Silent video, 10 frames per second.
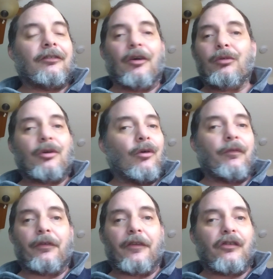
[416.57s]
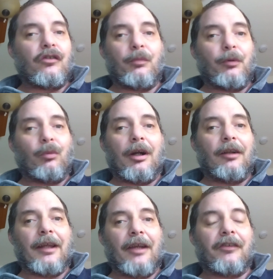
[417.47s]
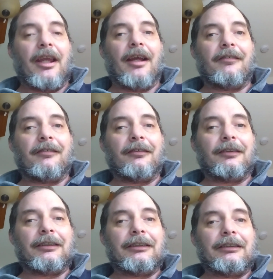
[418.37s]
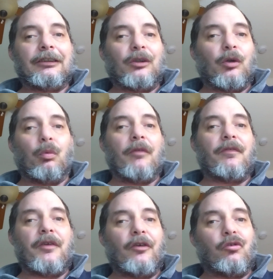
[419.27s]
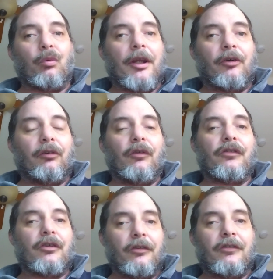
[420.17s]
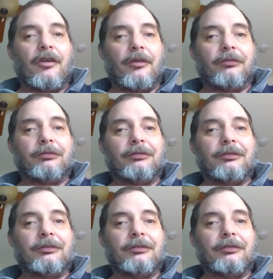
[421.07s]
Don't go for the super wild ass guess or what feels right or looks good to you.